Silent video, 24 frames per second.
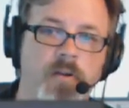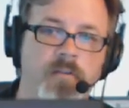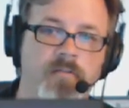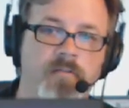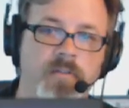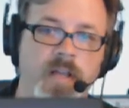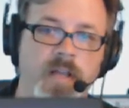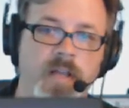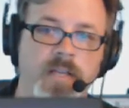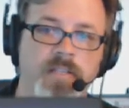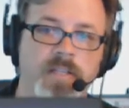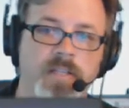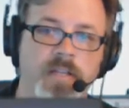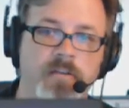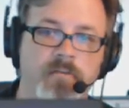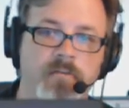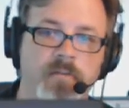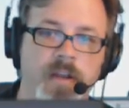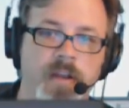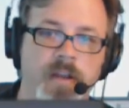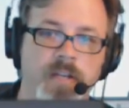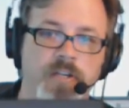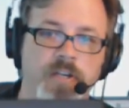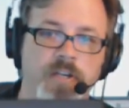velocity
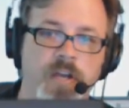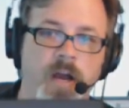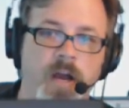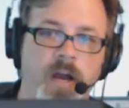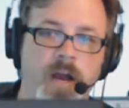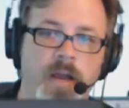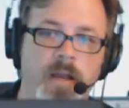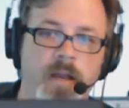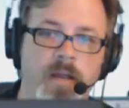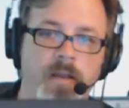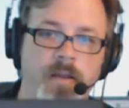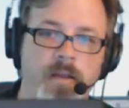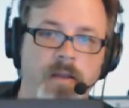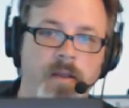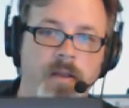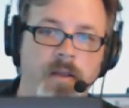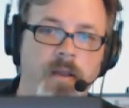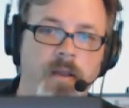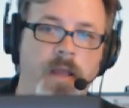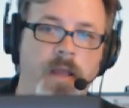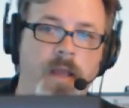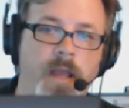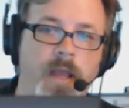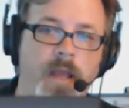range high
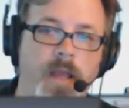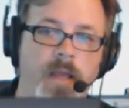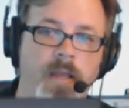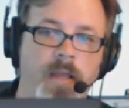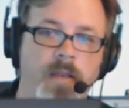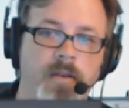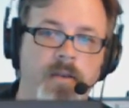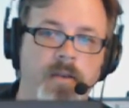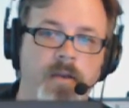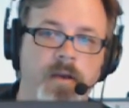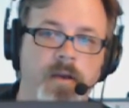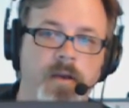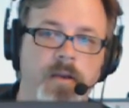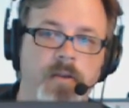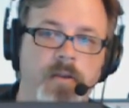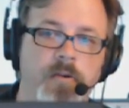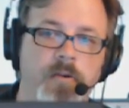and uh,